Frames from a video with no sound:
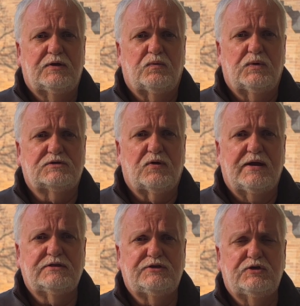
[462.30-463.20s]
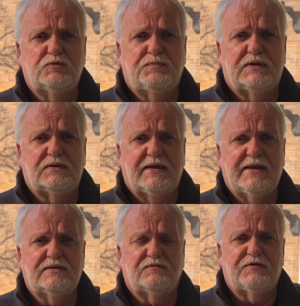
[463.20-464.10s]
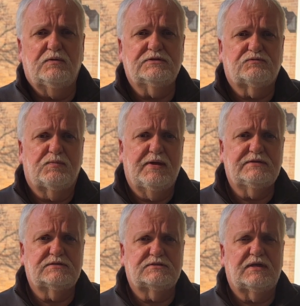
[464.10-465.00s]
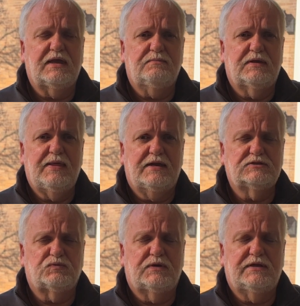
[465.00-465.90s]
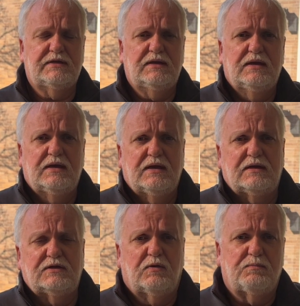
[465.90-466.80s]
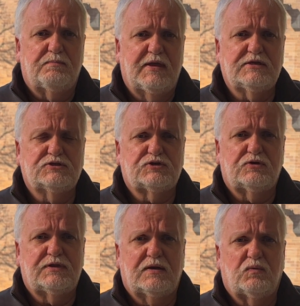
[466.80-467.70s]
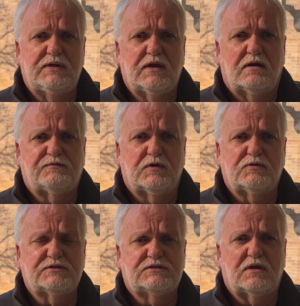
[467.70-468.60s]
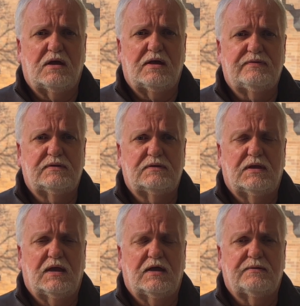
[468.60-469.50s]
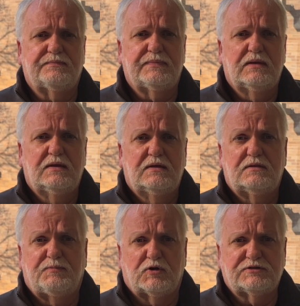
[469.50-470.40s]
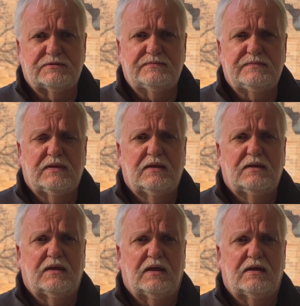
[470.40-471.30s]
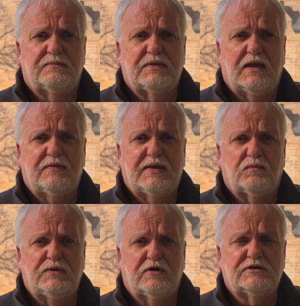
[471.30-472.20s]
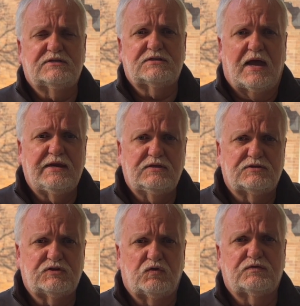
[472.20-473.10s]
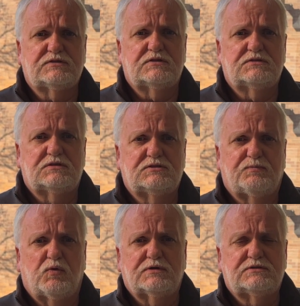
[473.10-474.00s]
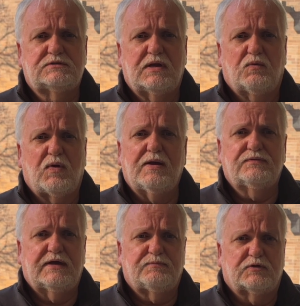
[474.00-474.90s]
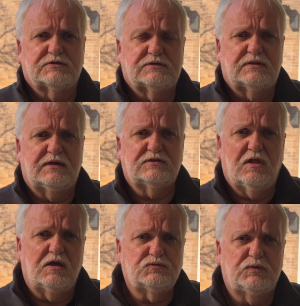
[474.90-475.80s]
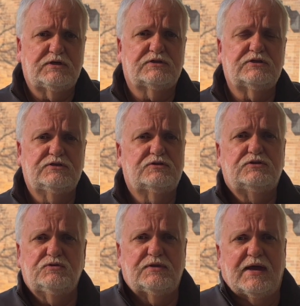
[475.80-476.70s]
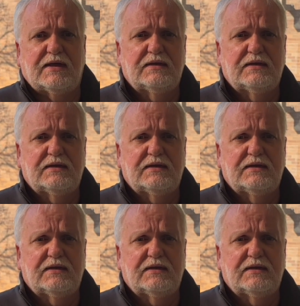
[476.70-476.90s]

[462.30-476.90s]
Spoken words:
trying to do, but again, the focus remains the same, and that is really making sure that we are focused on the person, and that we are designing the services and supports around that person. And as long as we continue to do that,